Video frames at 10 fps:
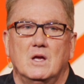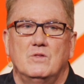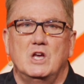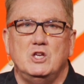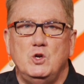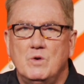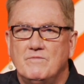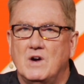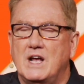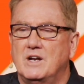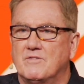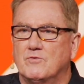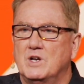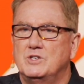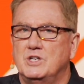that you invited a
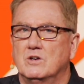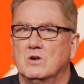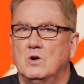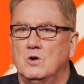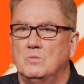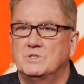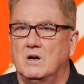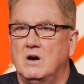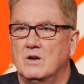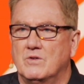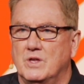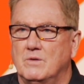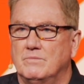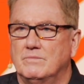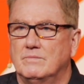friend to your home to honor them?